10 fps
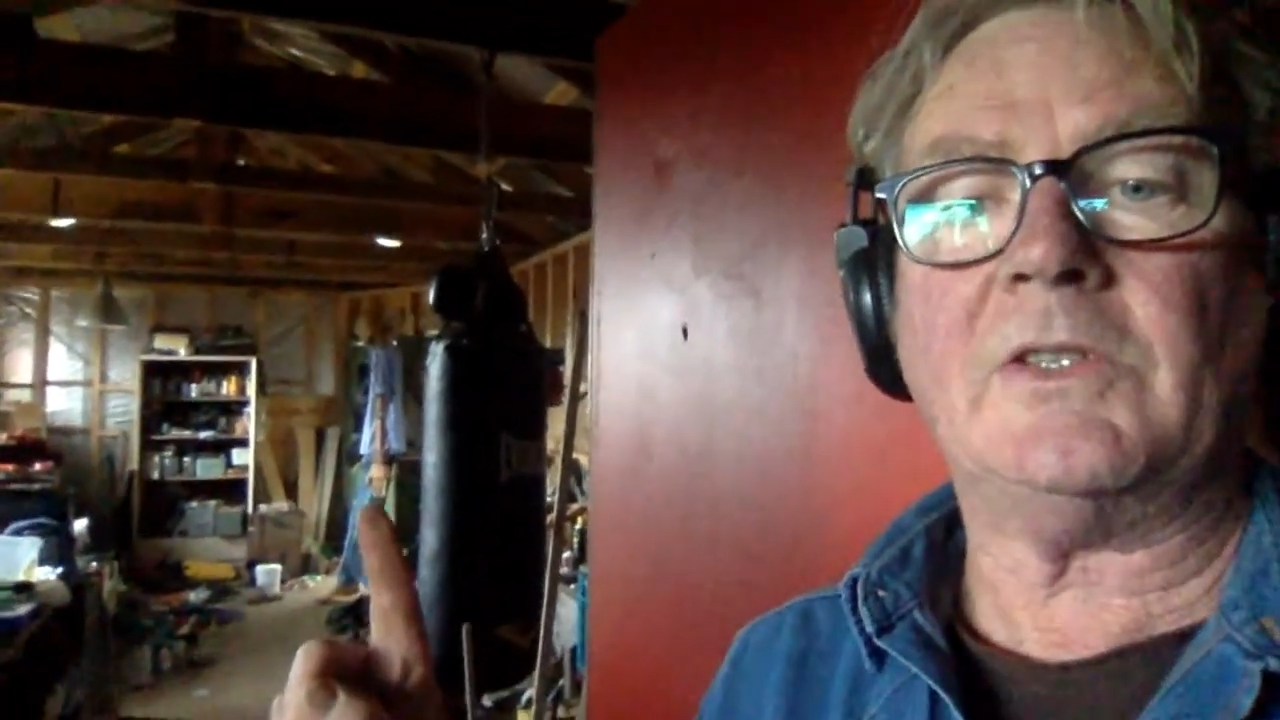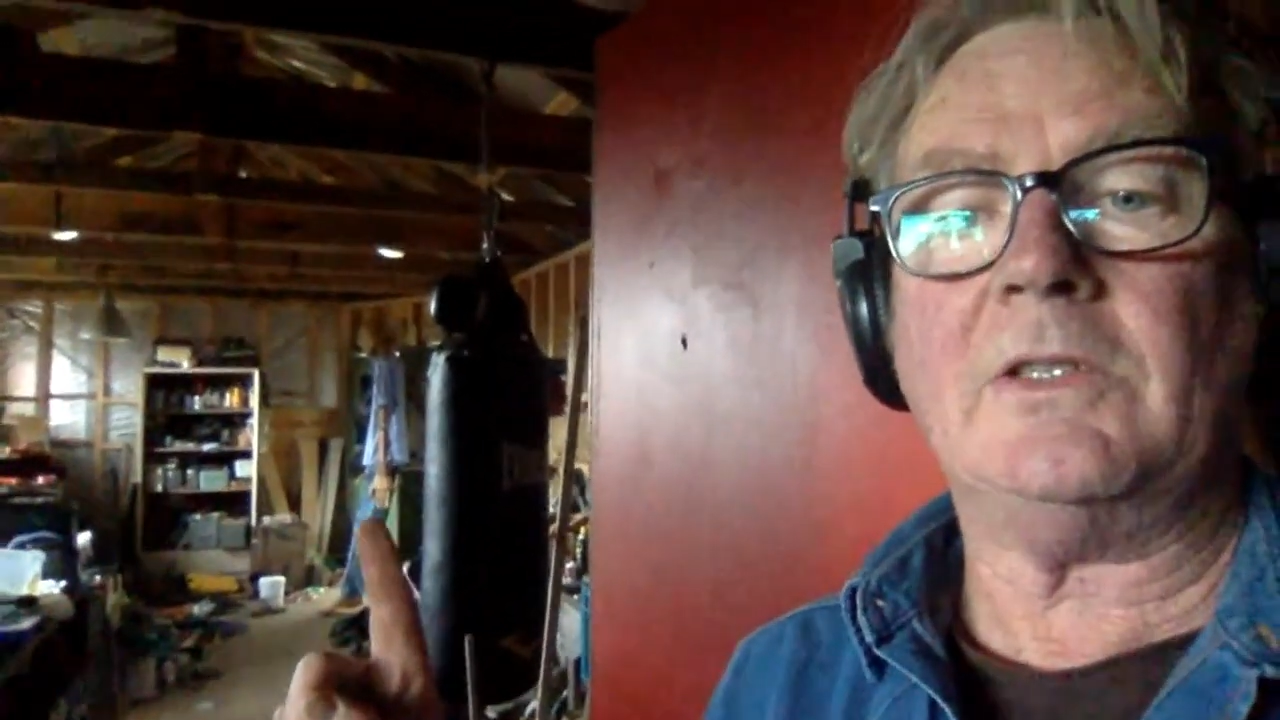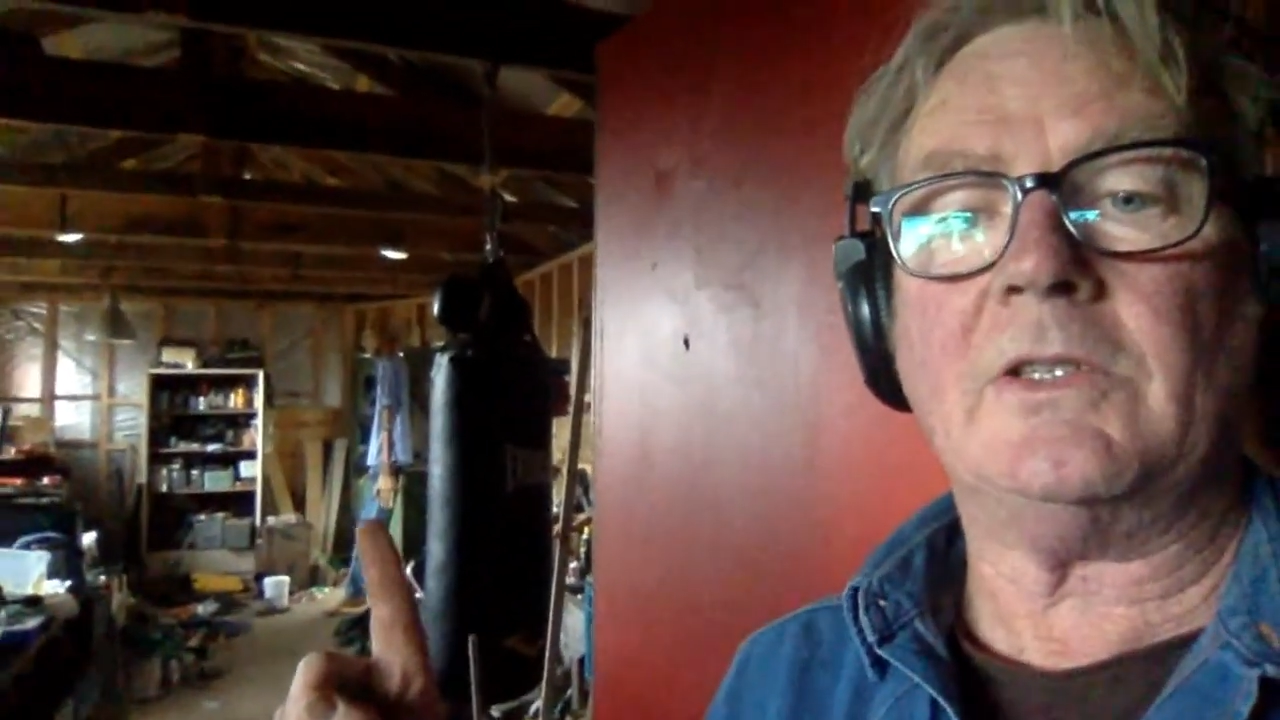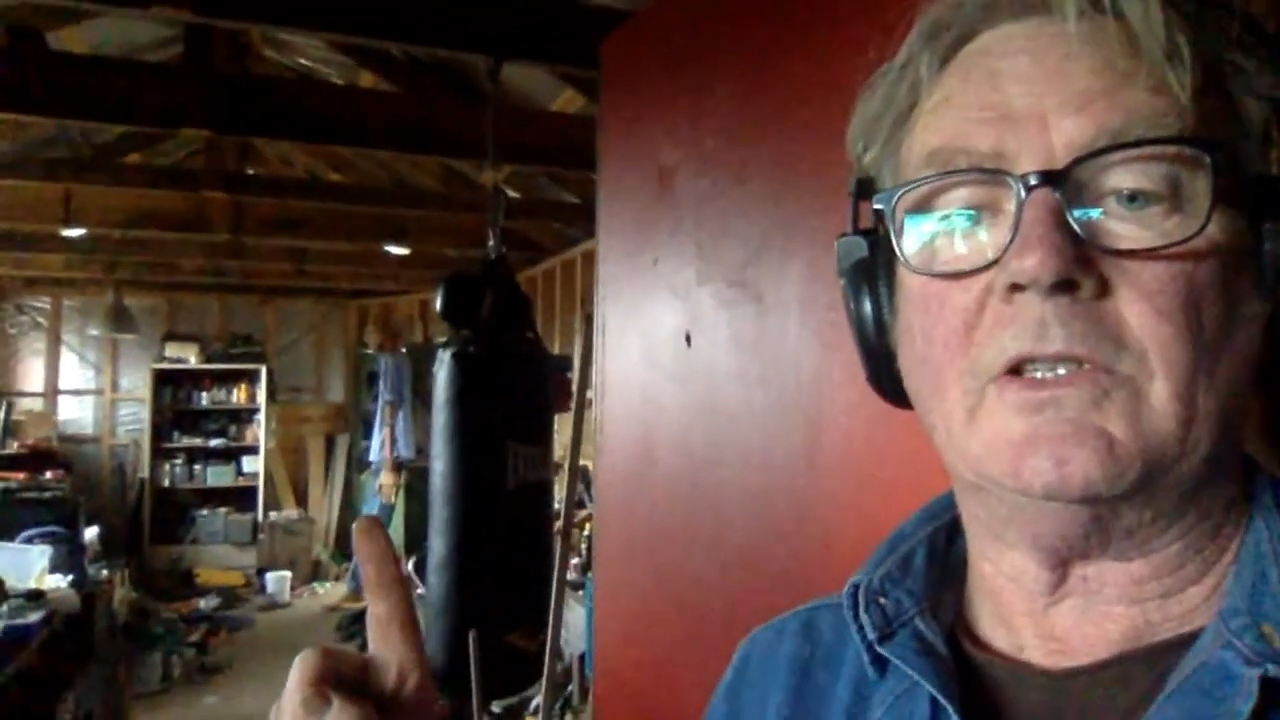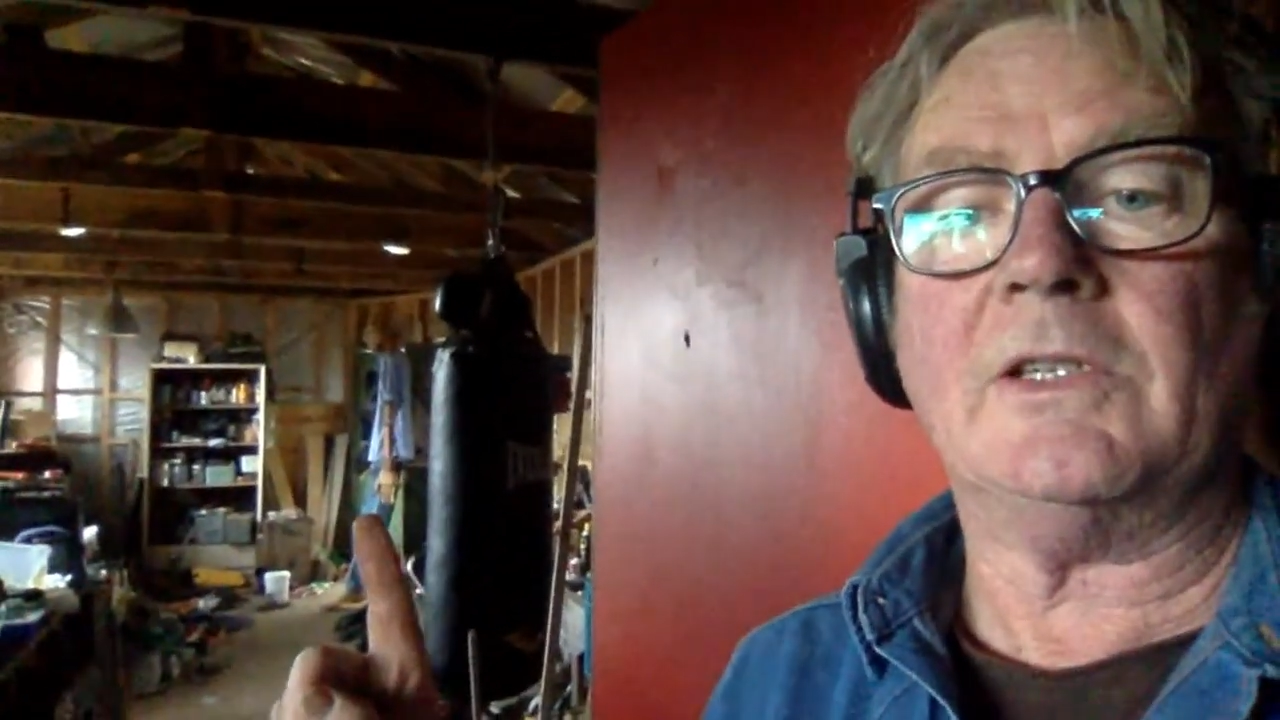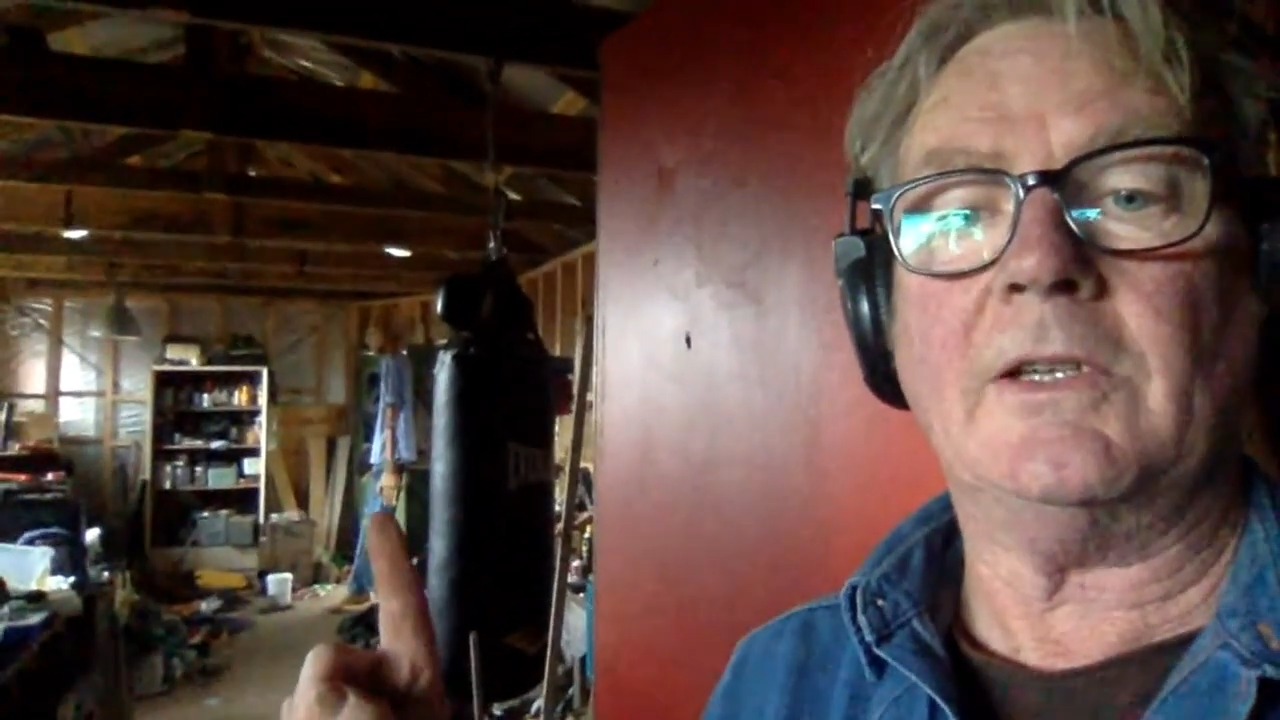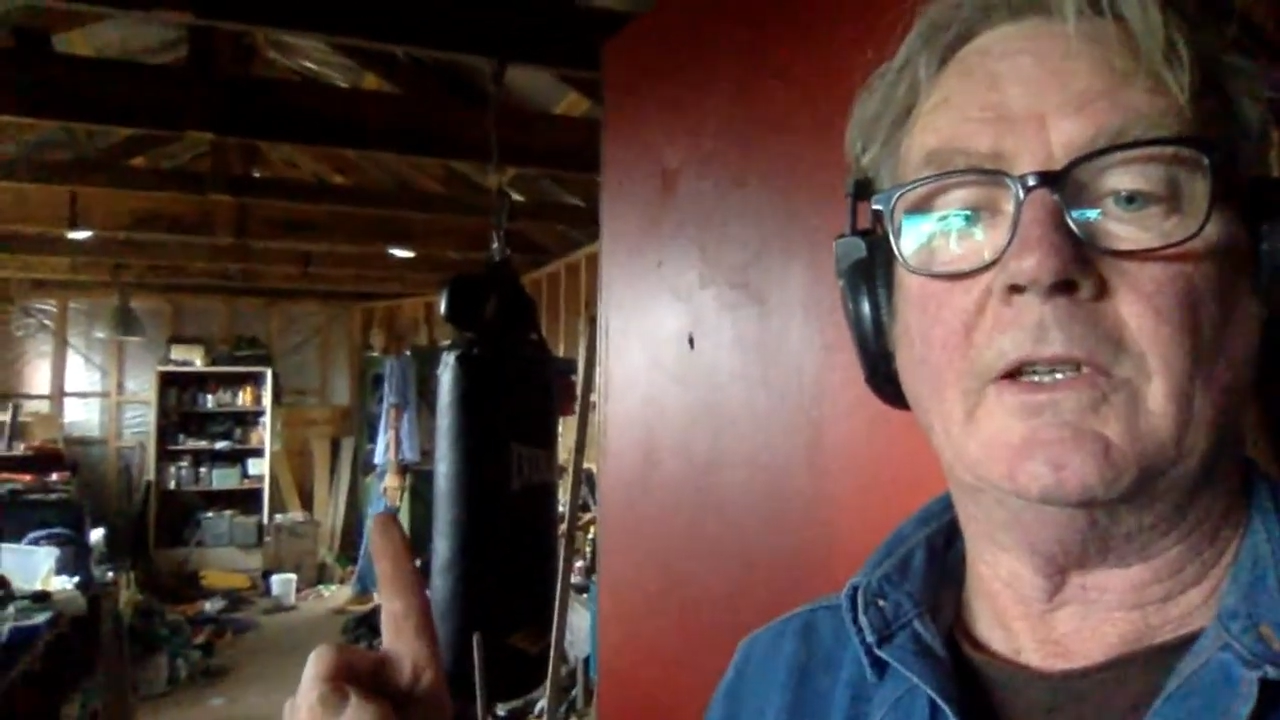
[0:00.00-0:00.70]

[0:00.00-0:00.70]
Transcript: distance?